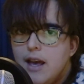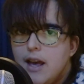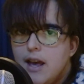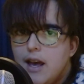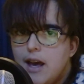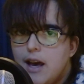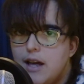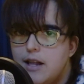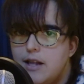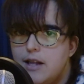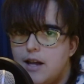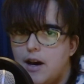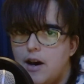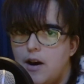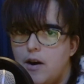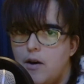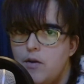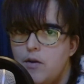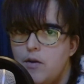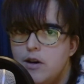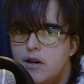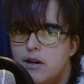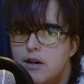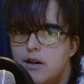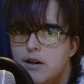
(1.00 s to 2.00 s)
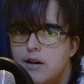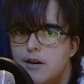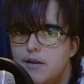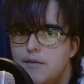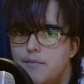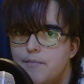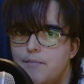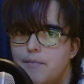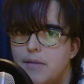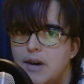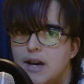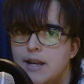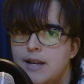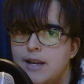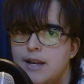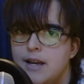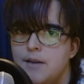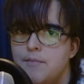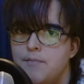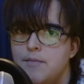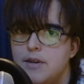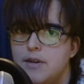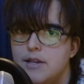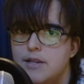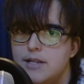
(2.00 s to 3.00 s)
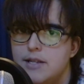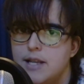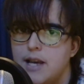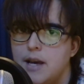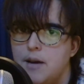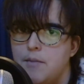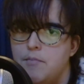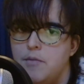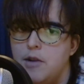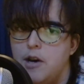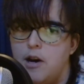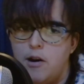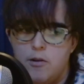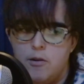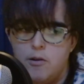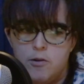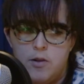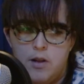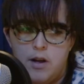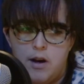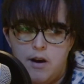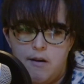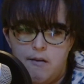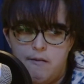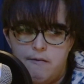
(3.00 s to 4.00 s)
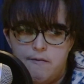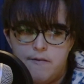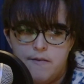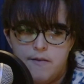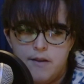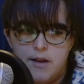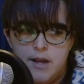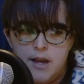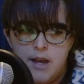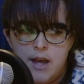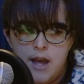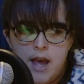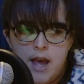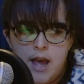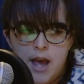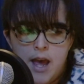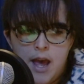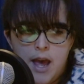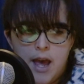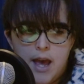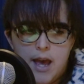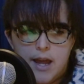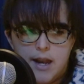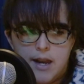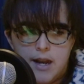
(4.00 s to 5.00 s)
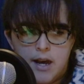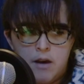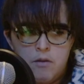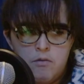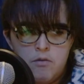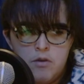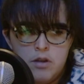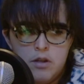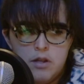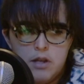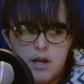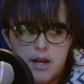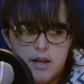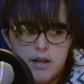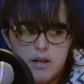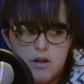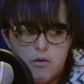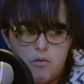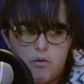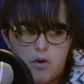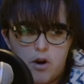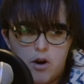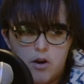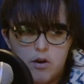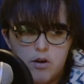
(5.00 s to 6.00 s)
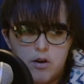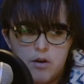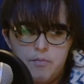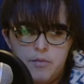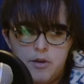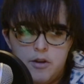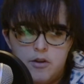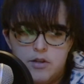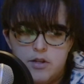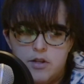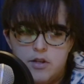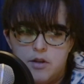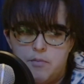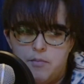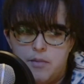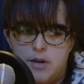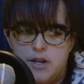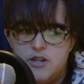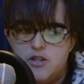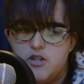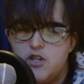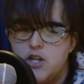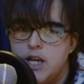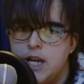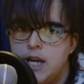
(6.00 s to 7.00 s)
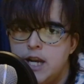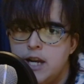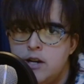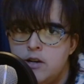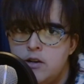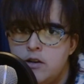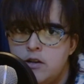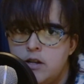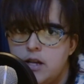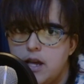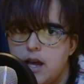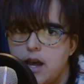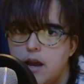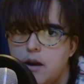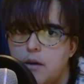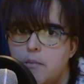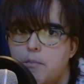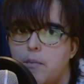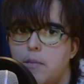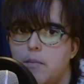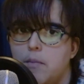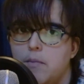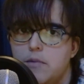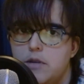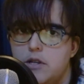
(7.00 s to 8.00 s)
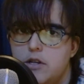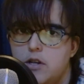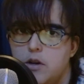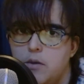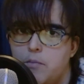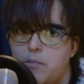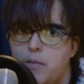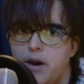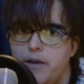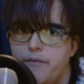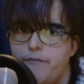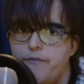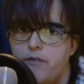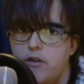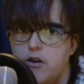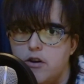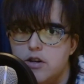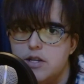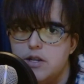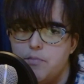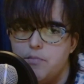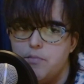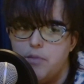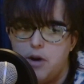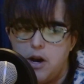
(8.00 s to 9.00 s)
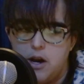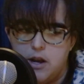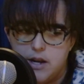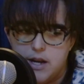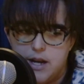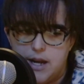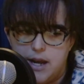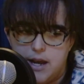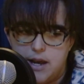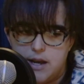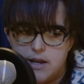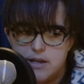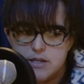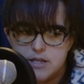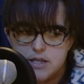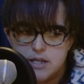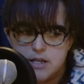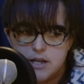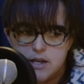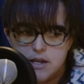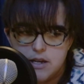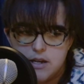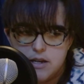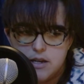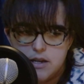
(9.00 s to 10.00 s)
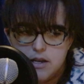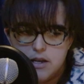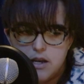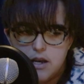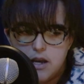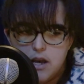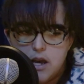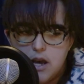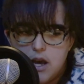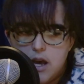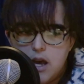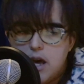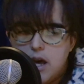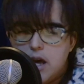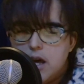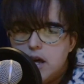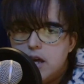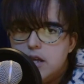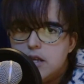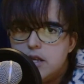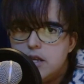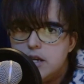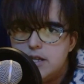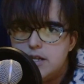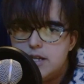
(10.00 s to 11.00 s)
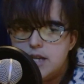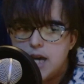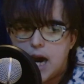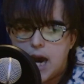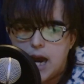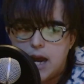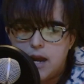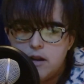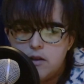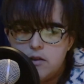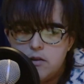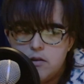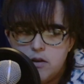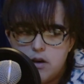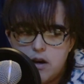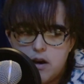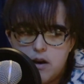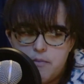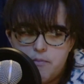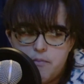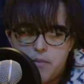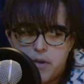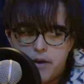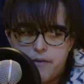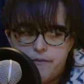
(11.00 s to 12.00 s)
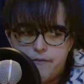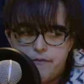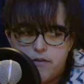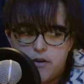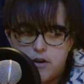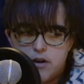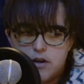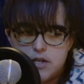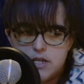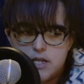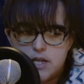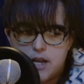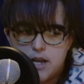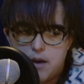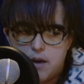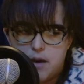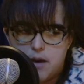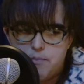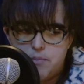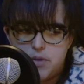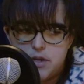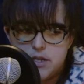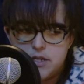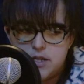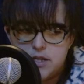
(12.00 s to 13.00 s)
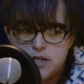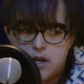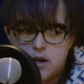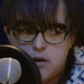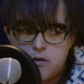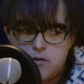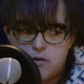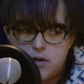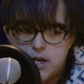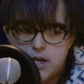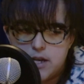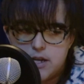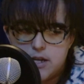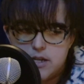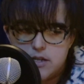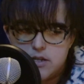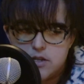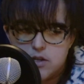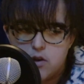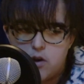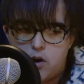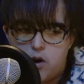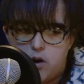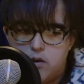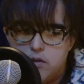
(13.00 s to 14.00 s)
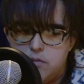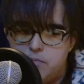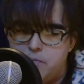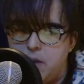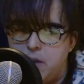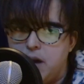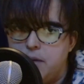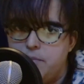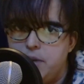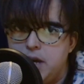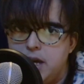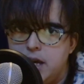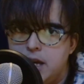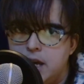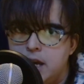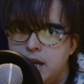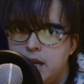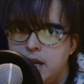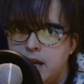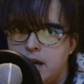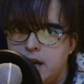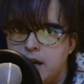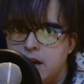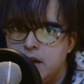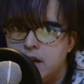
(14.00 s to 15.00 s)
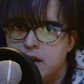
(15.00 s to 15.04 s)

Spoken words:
Hello, my name is Emdawg Luv, and I would like to welcome you to my channel and to my first podcast. The title of my first episode is called My Beginning.